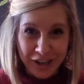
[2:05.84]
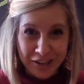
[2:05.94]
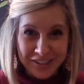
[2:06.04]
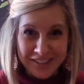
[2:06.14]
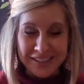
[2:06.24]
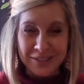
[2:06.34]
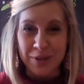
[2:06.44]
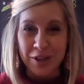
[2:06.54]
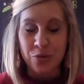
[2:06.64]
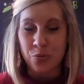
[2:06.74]
arts this
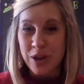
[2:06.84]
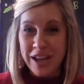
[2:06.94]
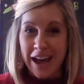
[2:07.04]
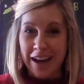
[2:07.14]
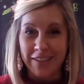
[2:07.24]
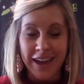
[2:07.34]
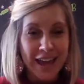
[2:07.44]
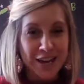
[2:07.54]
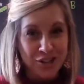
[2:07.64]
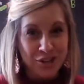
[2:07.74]
week, we have
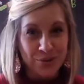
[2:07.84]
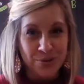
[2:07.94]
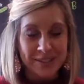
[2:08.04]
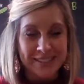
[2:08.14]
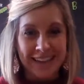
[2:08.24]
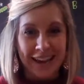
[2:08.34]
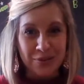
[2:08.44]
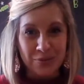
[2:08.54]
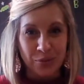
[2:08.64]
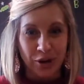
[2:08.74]
a new
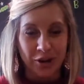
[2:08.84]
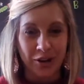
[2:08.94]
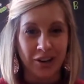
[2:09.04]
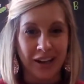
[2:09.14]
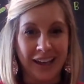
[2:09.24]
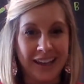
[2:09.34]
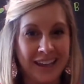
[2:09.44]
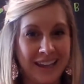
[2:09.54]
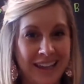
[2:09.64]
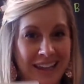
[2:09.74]
sight word.
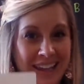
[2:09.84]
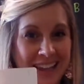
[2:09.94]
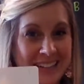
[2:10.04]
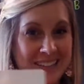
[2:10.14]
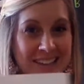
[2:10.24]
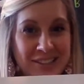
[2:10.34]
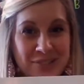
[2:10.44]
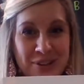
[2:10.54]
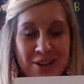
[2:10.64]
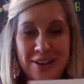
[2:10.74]
It's this
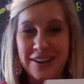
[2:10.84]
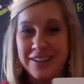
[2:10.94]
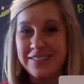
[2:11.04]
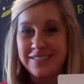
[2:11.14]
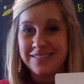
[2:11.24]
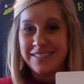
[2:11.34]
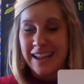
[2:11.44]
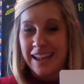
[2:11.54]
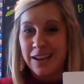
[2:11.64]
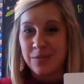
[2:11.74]
word.
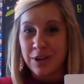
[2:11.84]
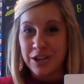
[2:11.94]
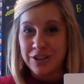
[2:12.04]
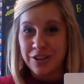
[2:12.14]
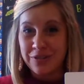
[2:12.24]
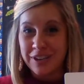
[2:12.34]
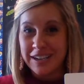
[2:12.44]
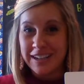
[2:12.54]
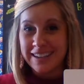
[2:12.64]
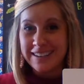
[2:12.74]
Anybody know what
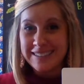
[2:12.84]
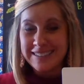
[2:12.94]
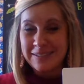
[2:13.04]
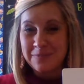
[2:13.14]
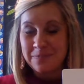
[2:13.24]
it is?